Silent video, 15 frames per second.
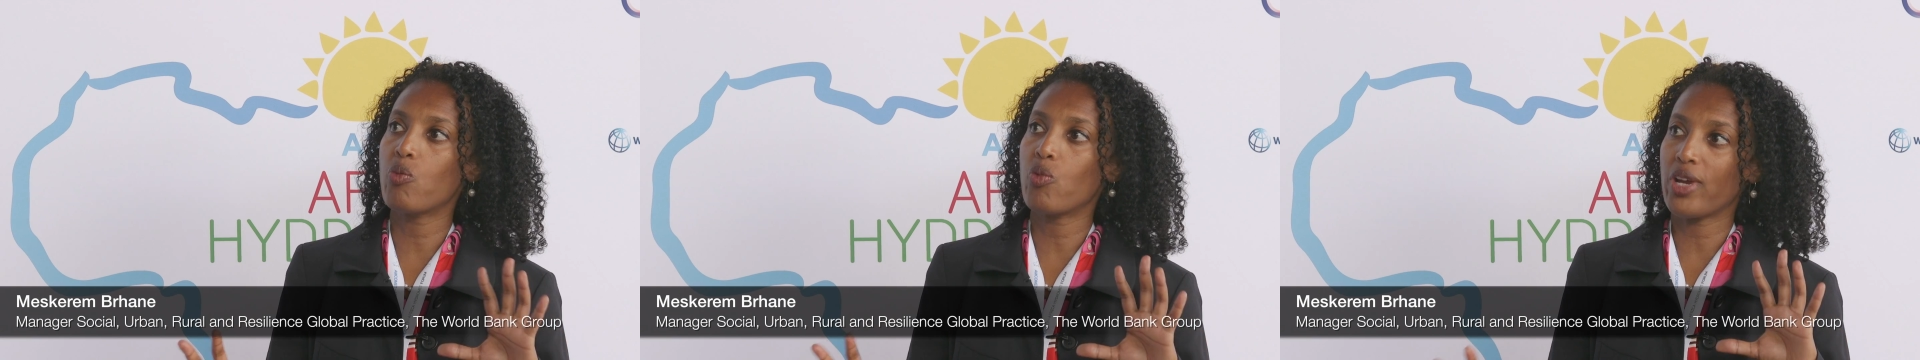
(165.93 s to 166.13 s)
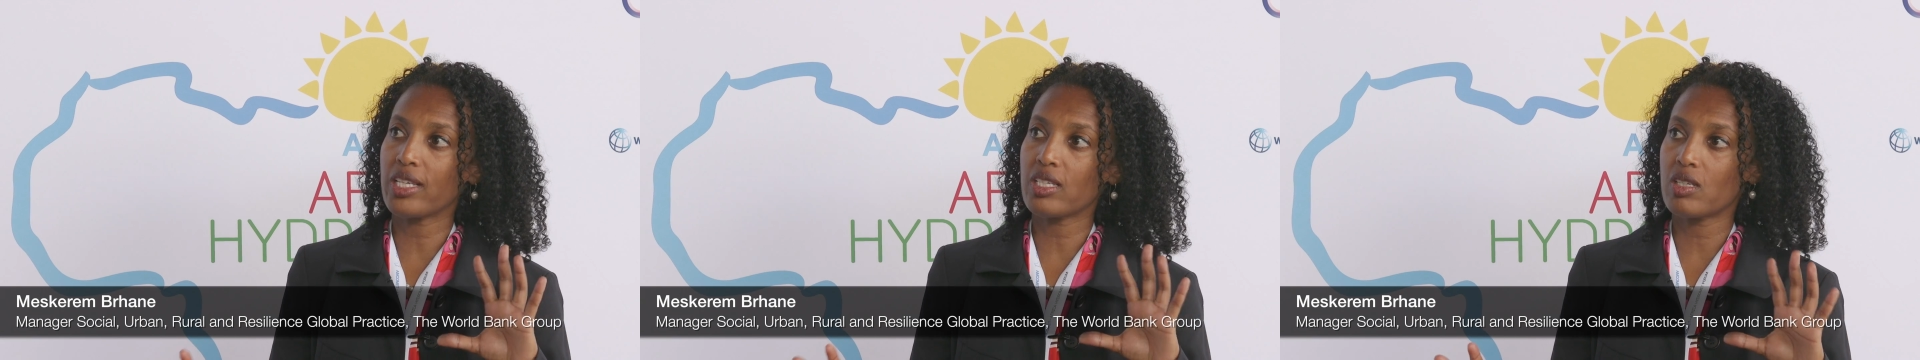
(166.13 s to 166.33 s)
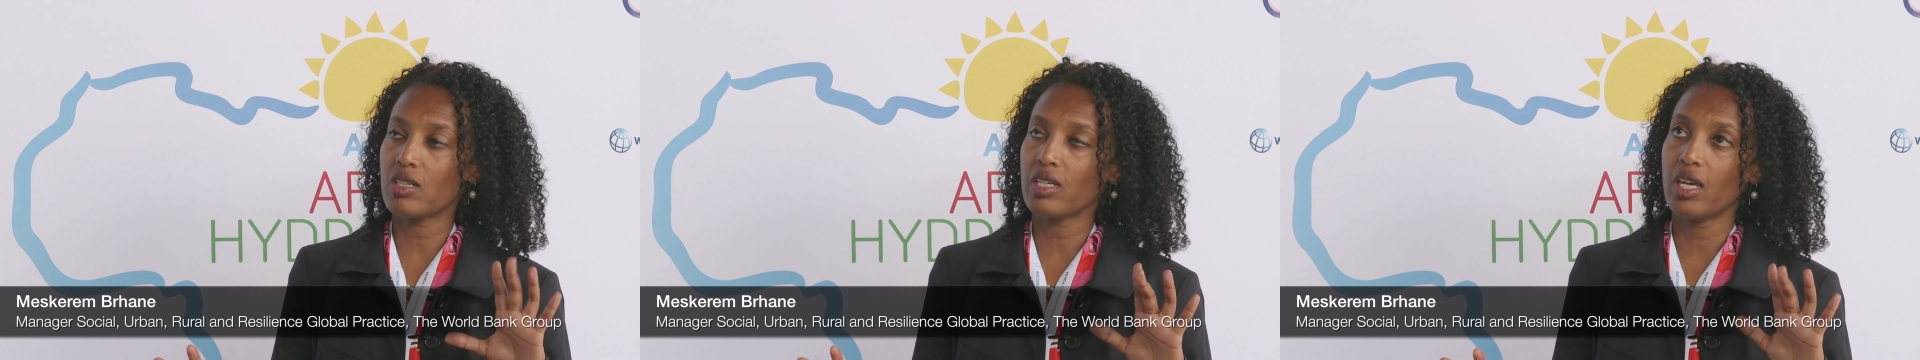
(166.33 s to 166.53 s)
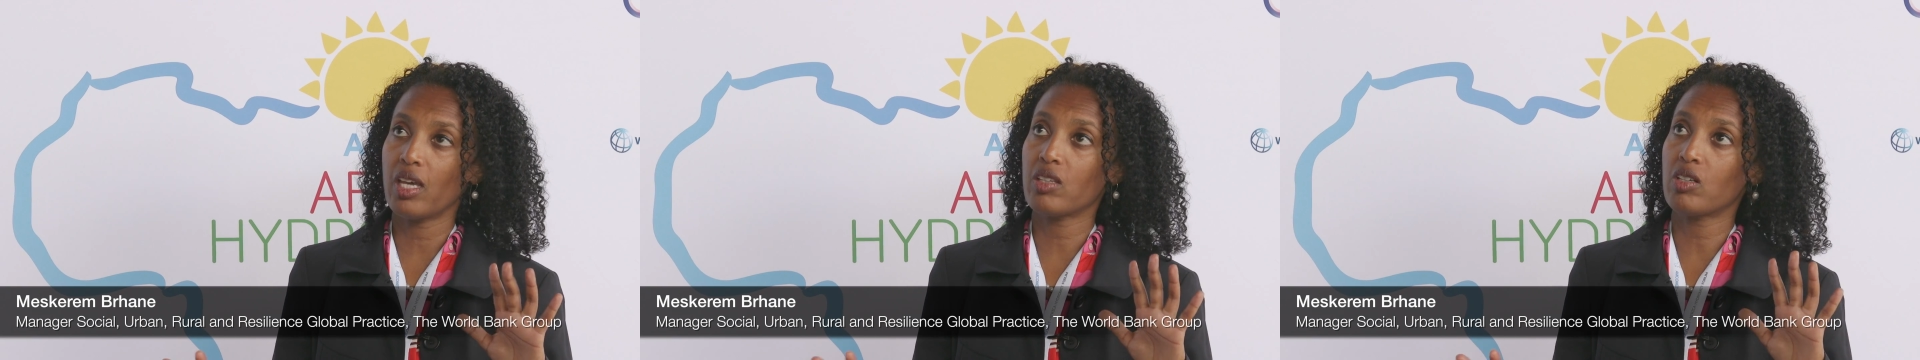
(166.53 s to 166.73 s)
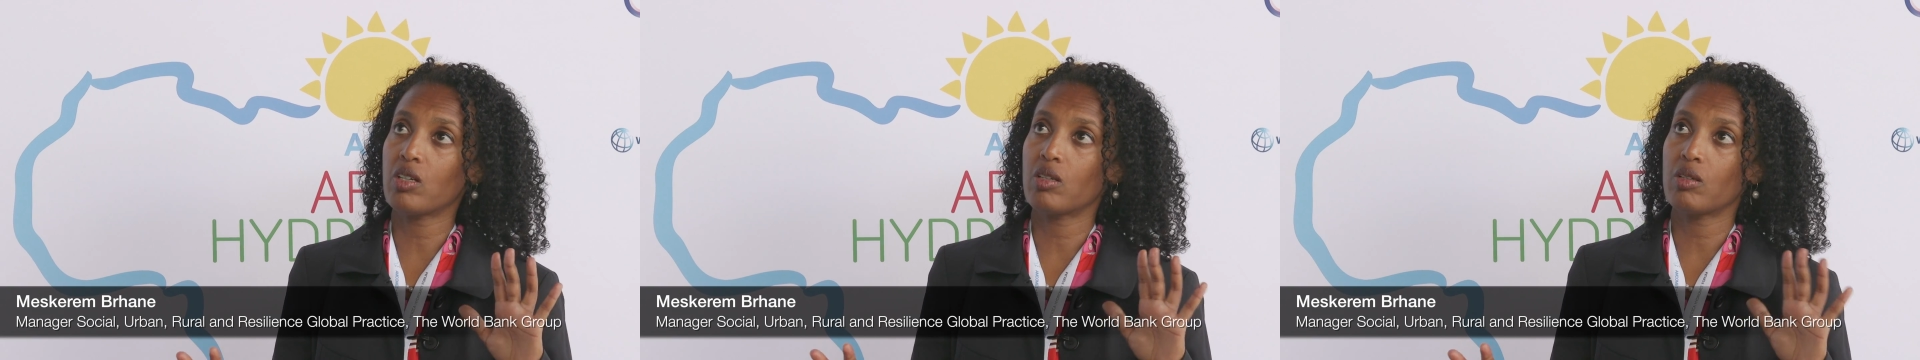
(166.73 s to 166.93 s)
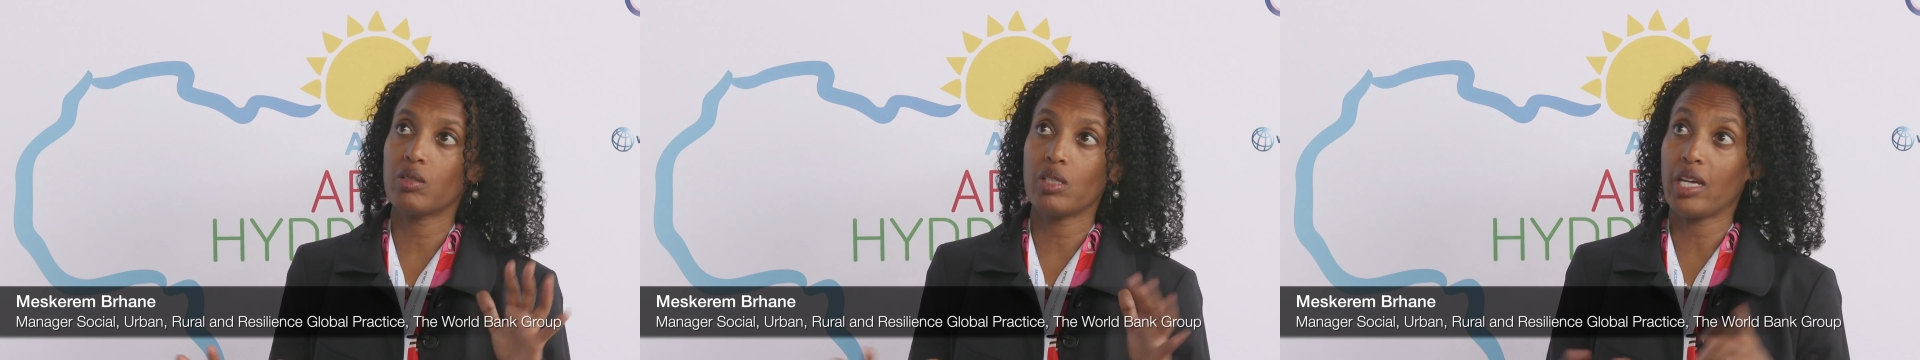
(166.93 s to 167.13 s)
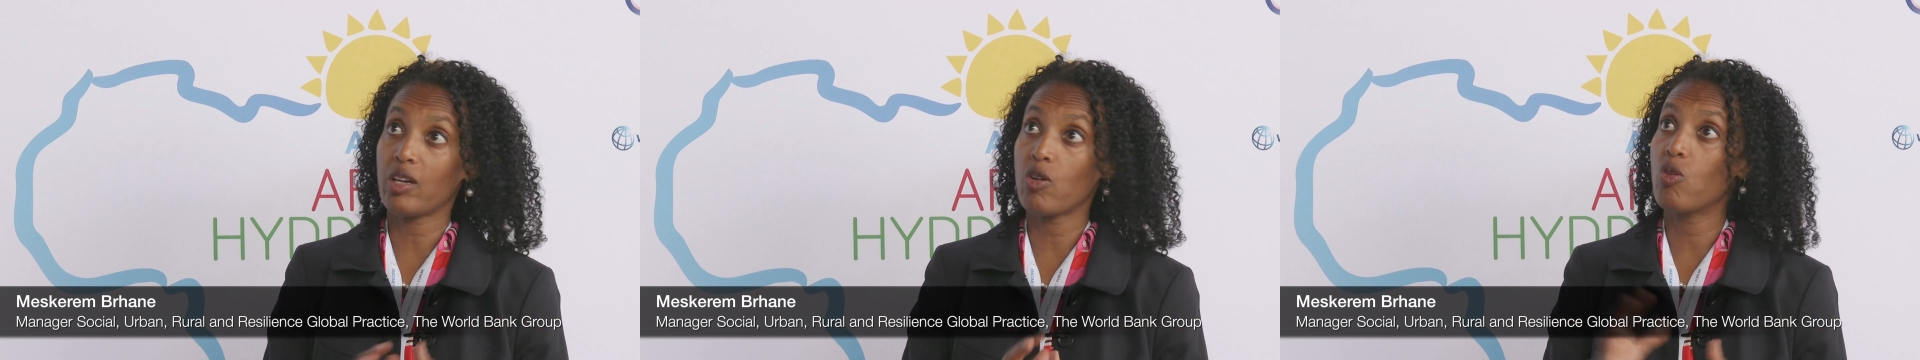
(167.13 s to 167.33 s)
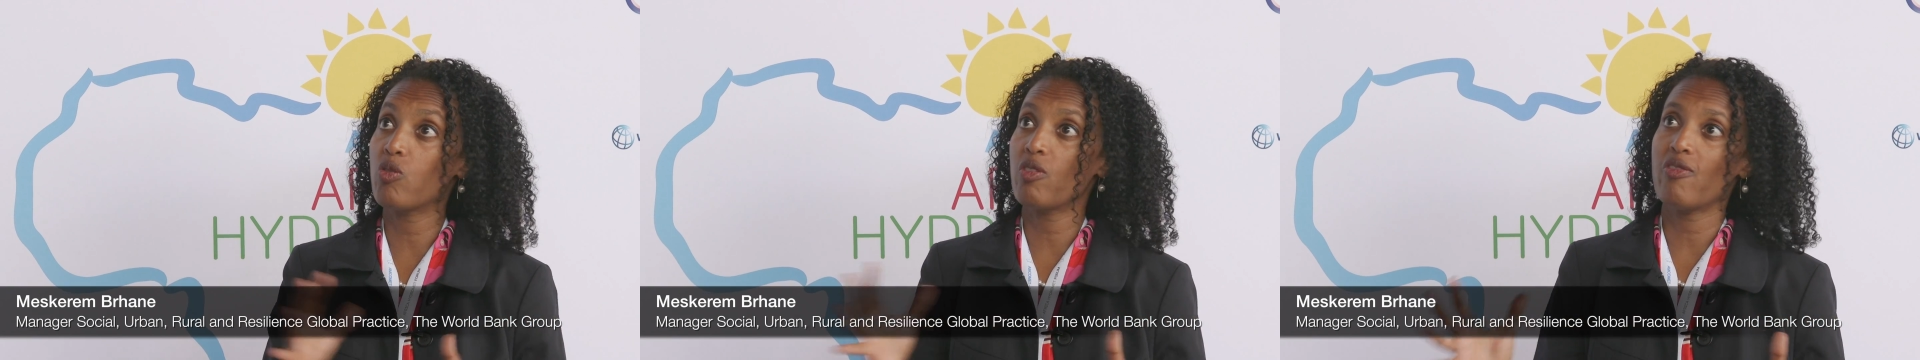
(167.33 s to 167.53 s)
brings together like
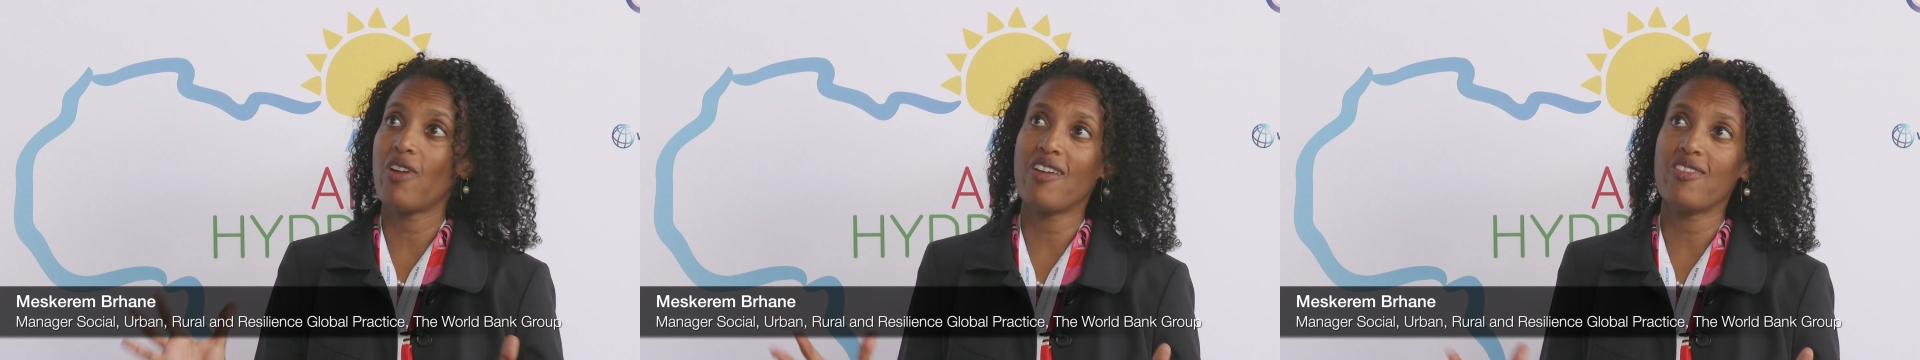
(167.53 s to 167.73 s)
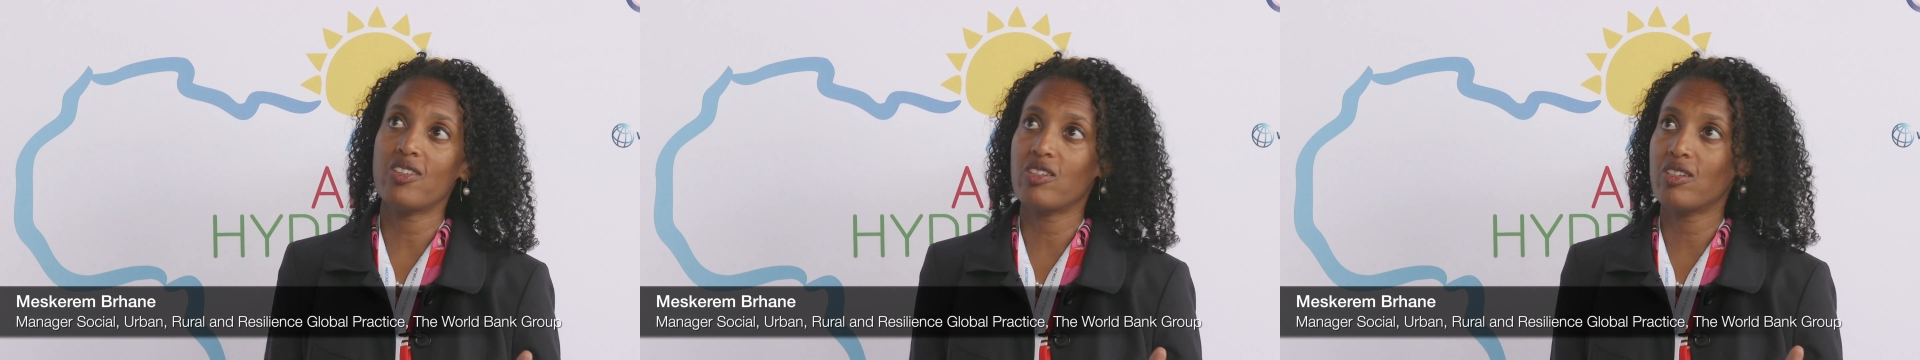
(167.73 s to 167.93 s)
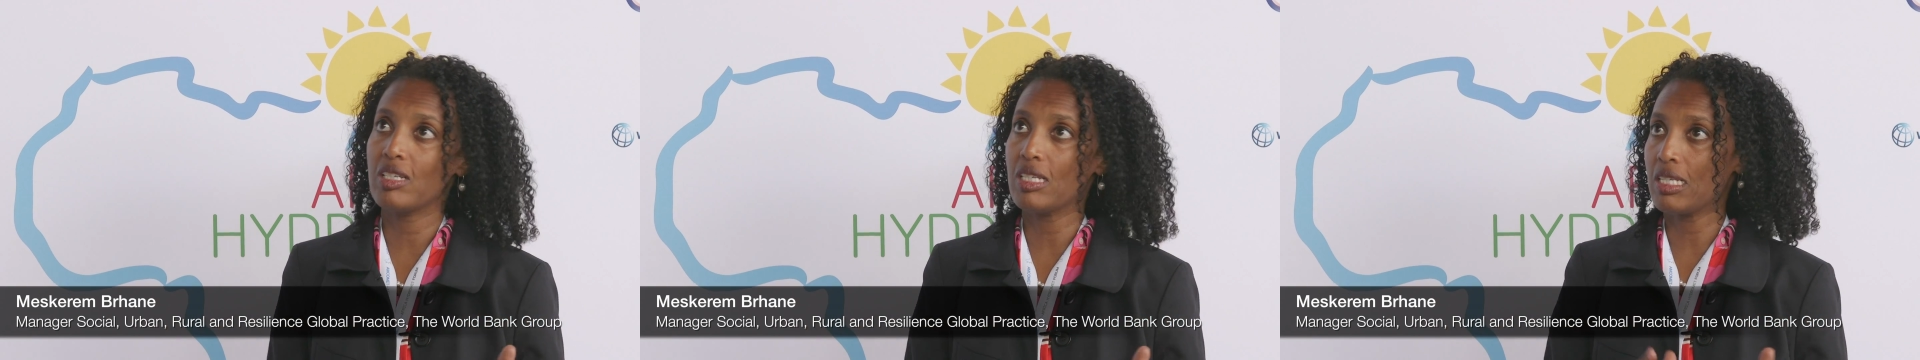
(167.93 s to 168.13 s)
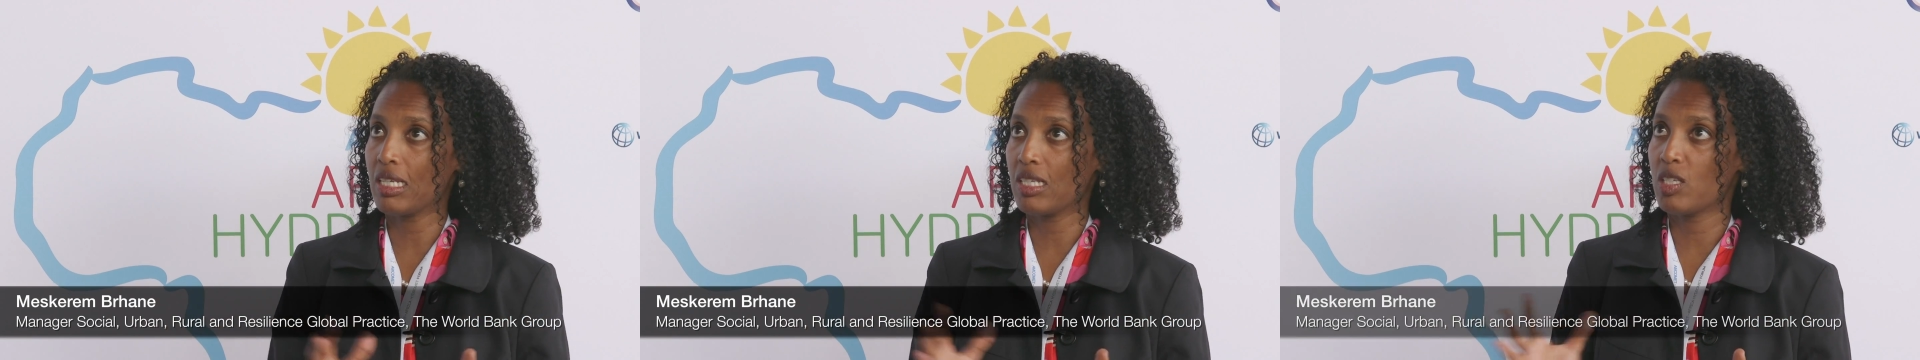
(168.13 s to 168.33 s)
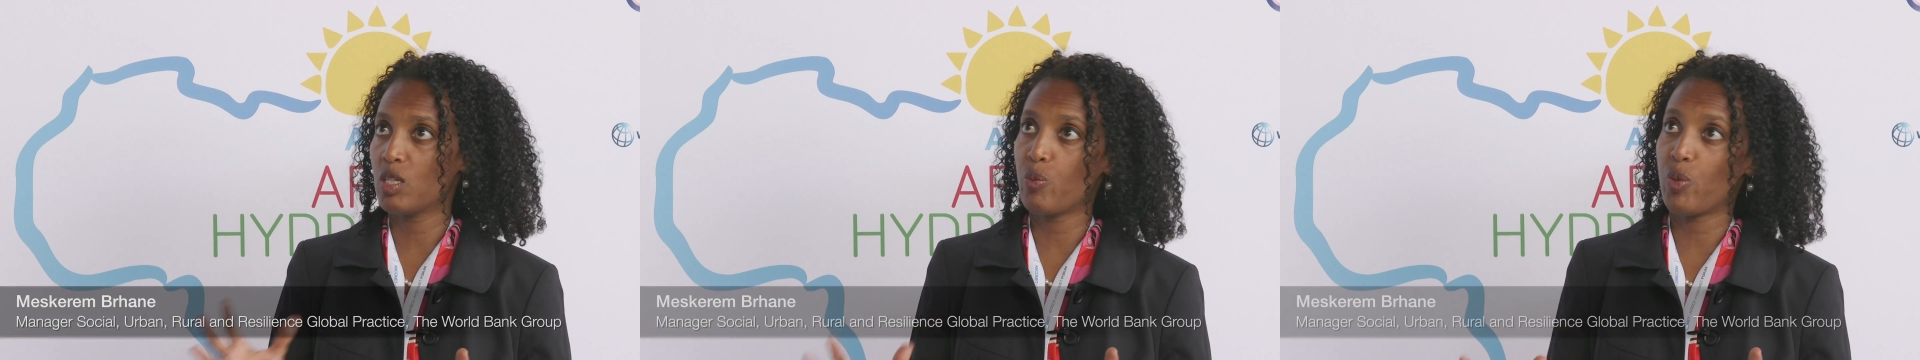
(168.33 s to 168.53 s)
over 560